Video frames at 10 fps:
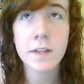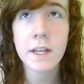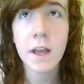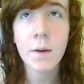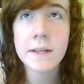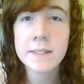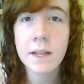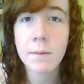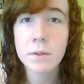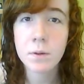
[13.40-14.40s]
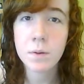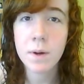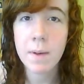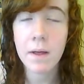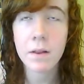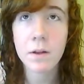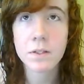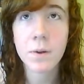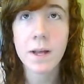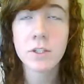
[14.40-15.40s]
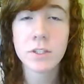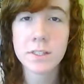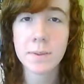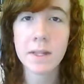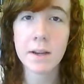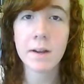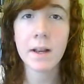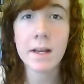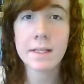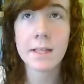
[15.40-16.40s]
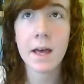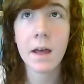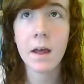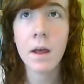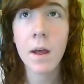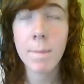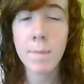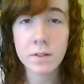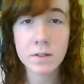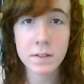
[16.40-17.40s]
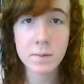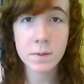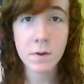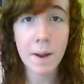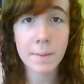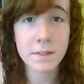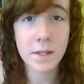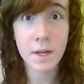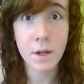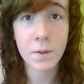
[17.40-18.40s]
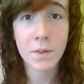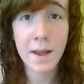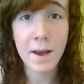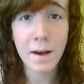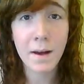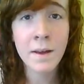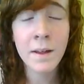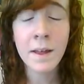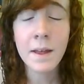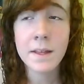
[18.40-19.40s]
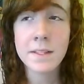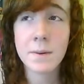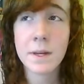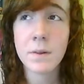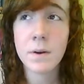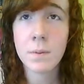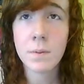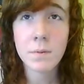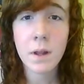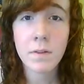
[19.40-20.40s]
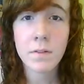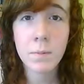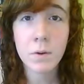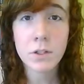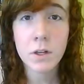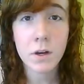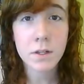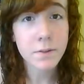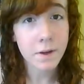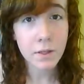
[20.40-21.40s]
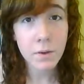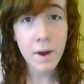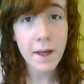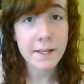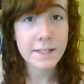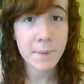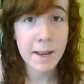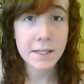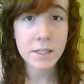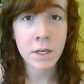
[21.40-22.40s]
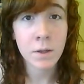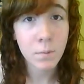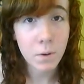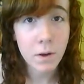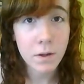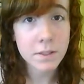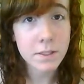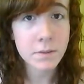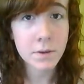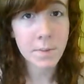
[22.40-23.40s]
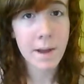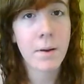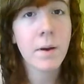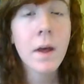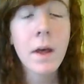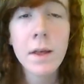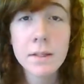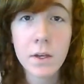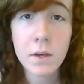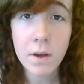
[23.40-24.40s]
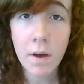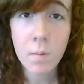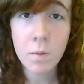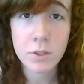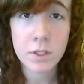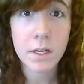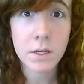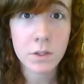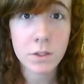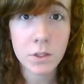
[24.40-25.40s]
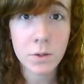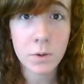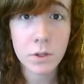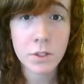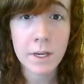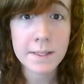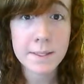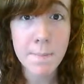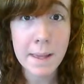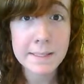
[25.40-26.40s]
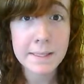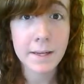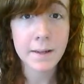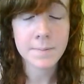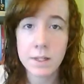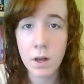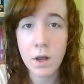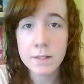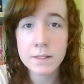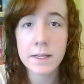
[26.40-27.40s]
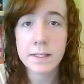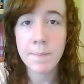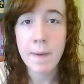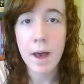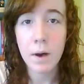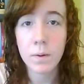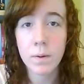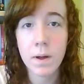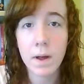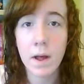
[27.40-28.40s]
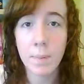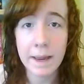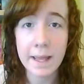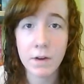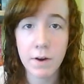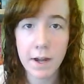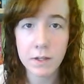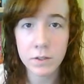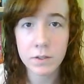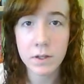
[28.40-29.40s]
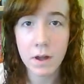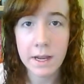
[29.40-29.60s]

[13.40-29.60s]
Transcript: video, I said I would talk about the lost questions, but then I realised that most of the subscribers, I know who they are. So I thought, well, none of them watch Lost. So I thought I'd explain to you what Lost is all about, so you can go and watch it, because you should watch it. It's amazing. So Lost is about a plane crash on an